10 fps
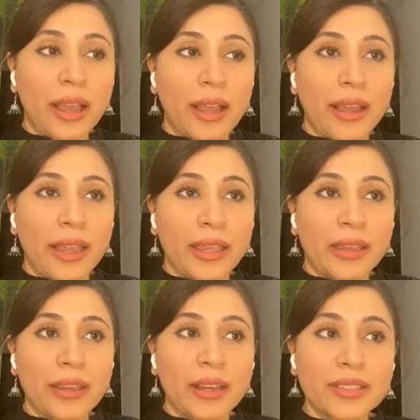
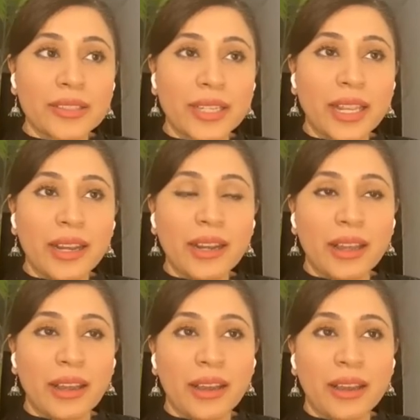I
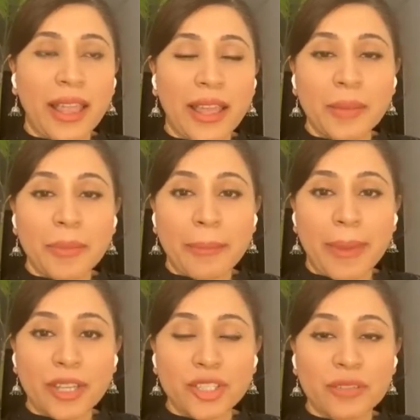still carry my
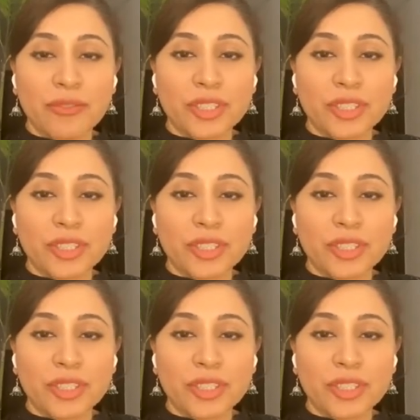passion,